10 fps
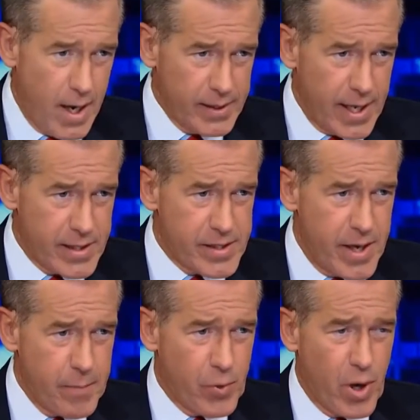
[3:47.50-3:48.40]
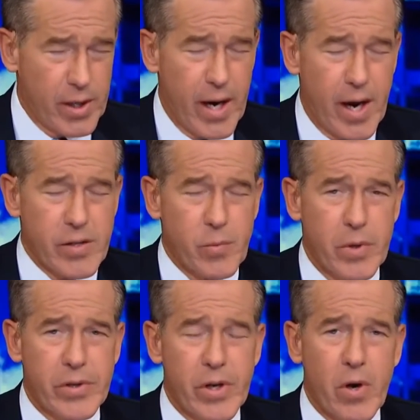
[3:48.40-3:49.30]
On that same broadcast
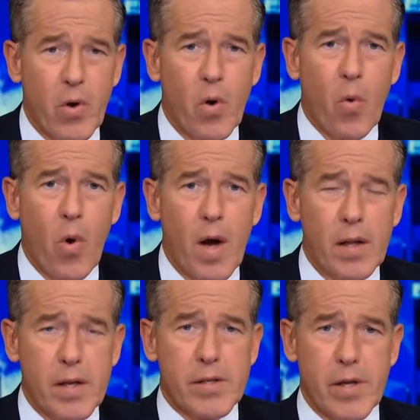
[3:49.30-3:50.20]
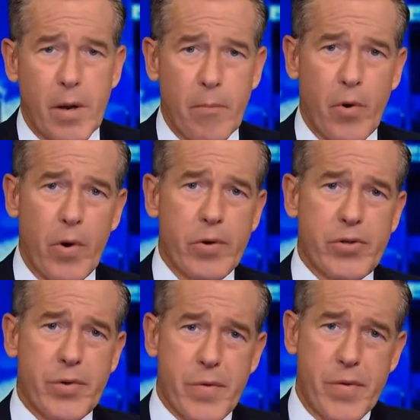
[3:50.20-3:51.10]
with Nicolle Wallace
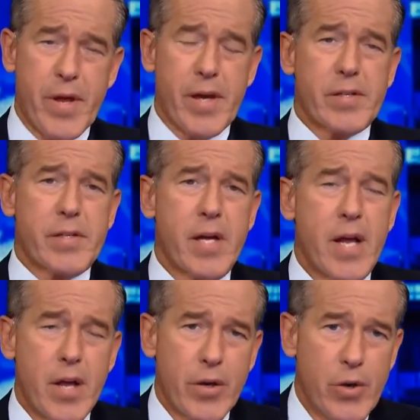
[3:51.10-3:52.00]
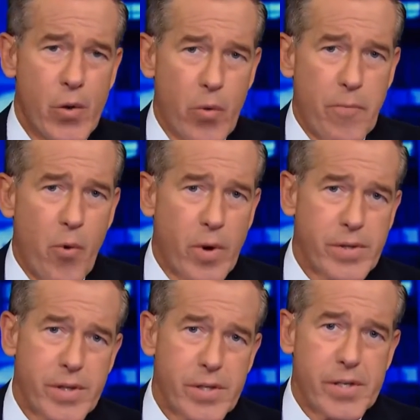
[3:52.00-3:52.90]
emerged this new
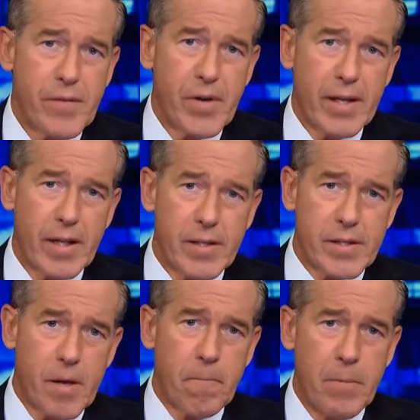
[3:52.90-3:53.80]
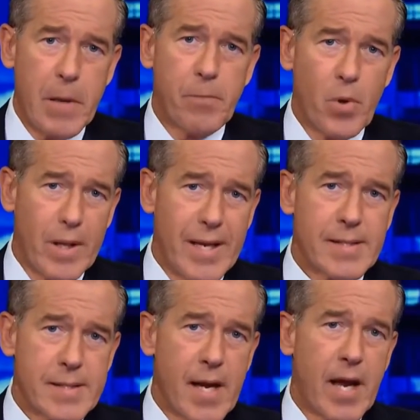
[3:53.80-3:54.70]
reports this evening that some people
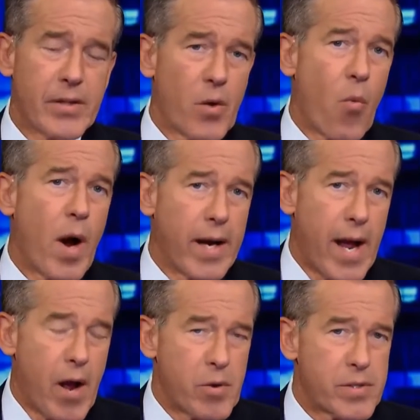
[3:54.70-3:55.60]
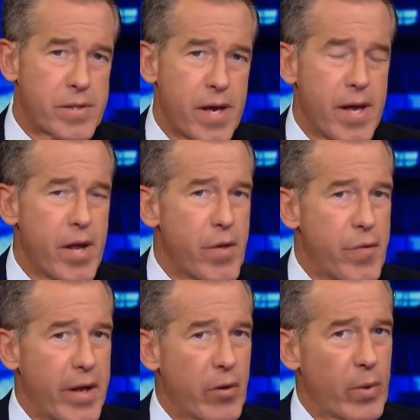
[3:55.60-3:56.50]
inside the White House
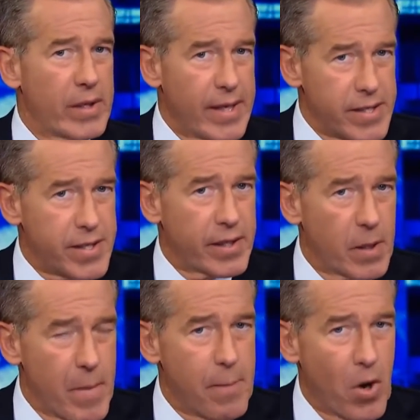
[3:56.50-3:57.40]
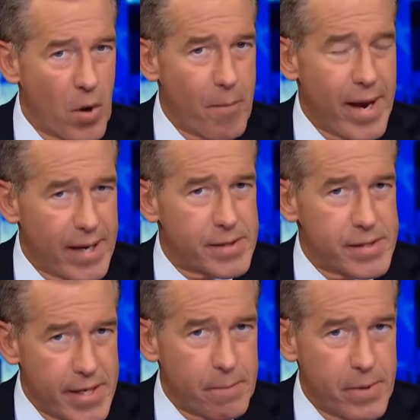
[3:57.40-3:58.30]
think releasing the memo may
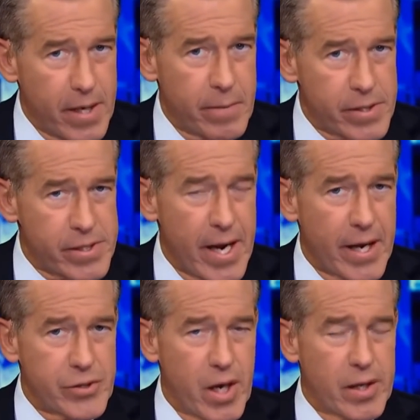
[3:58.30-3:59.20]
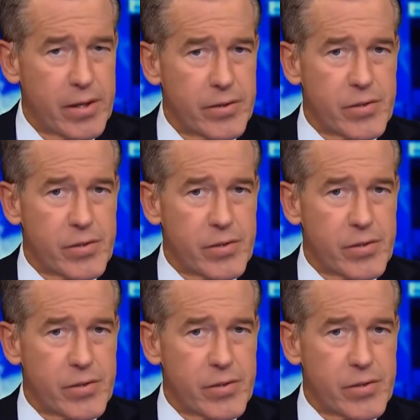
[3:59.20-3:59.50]
indeed be a mistake. Jonathan